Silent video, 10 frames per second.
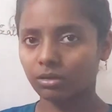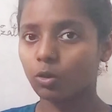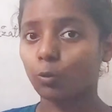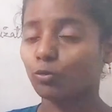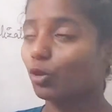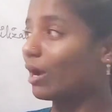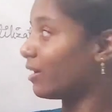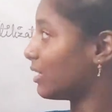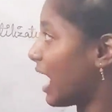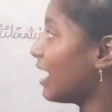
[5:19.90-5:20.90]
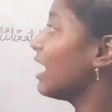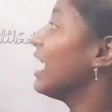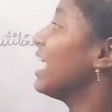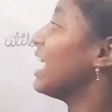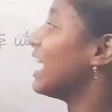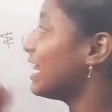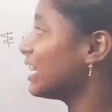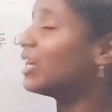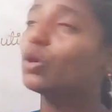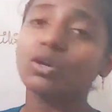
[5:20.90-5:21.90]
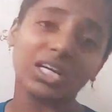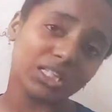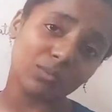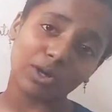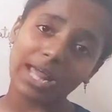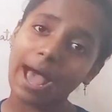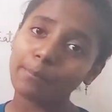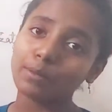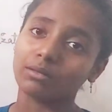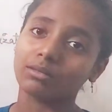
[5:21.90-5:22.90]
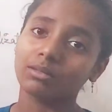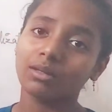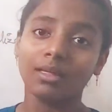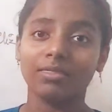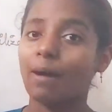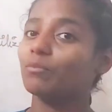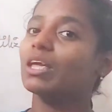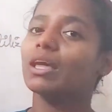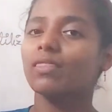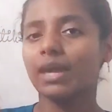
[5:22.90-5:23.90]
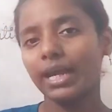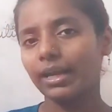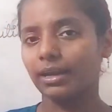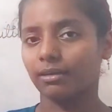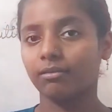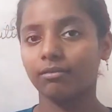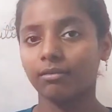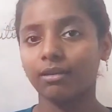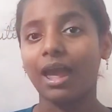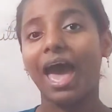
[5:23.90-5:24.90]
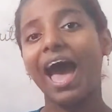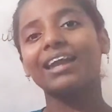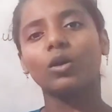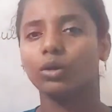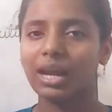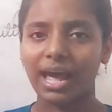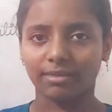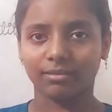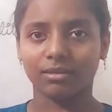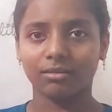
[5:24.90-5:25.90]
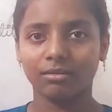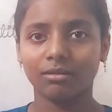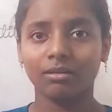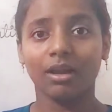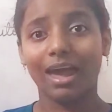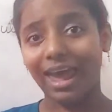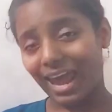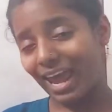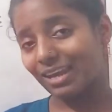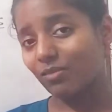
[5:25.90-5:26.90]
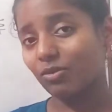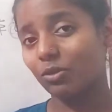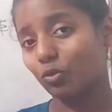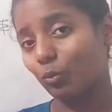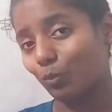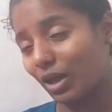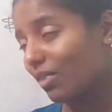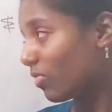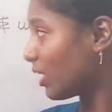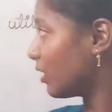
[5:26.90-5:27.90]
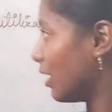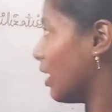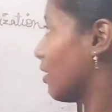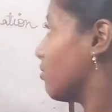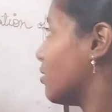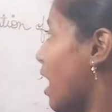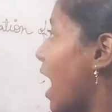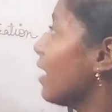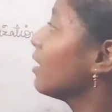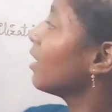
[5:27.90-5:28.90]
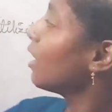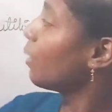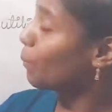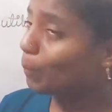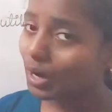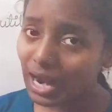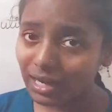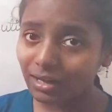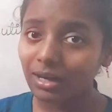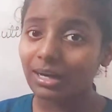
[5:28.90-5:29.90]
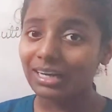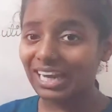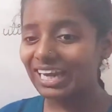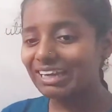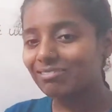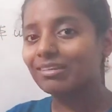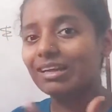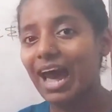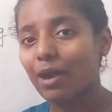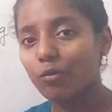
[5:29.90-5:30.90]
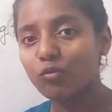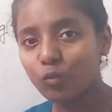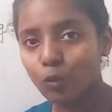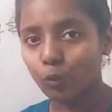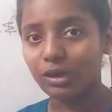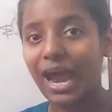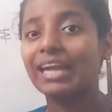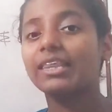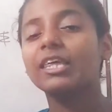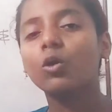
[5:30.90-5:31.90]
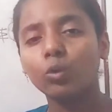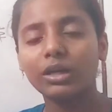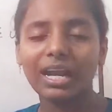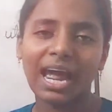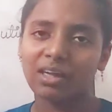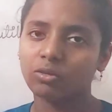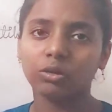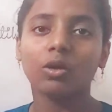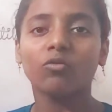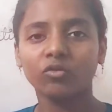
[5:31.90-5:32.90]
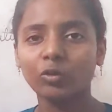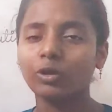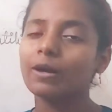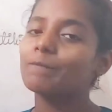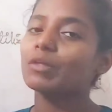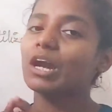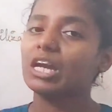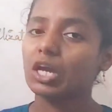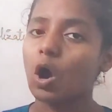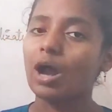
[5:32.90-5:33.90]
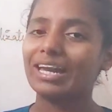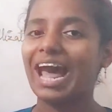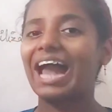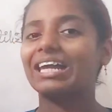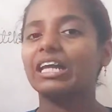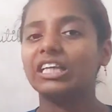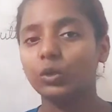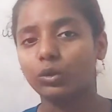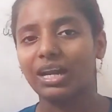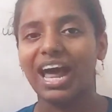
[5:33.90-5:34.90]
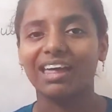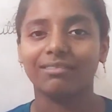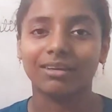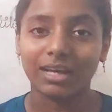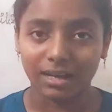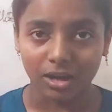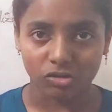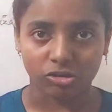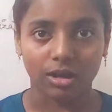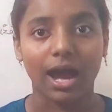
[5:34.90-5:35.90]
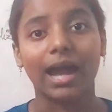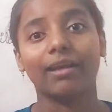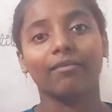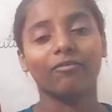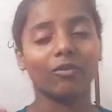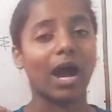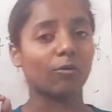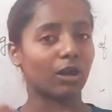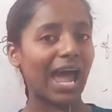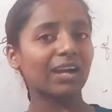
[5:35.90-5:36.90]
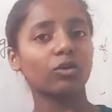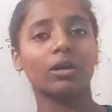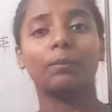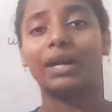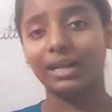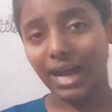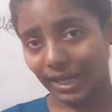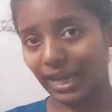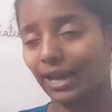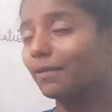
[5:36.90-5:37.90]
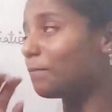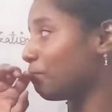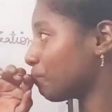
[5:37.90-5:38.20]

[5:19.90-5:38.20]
Hope so you understand. In the nutrition, what happens? Something is eaten and utilized, and even though the basic thing is that blood takes that food, that utilized food, not that utilized energy. I would like to repeat again